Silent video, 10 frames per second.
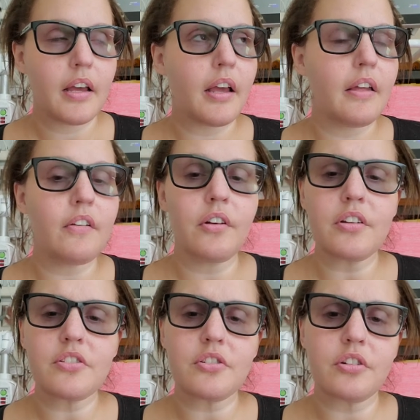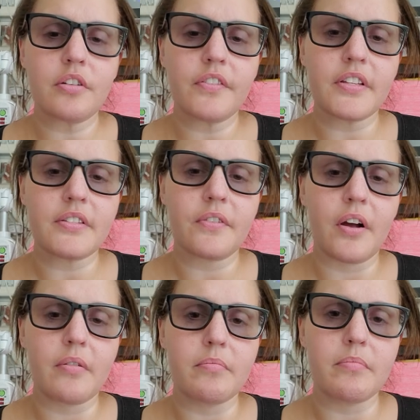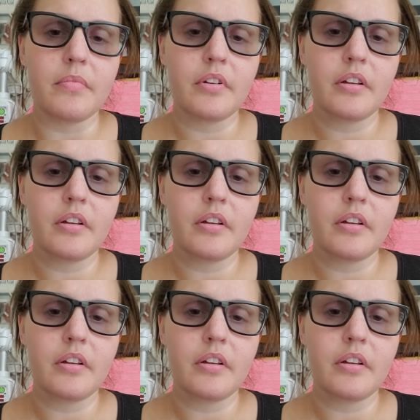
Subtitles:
And they're not sure if it's from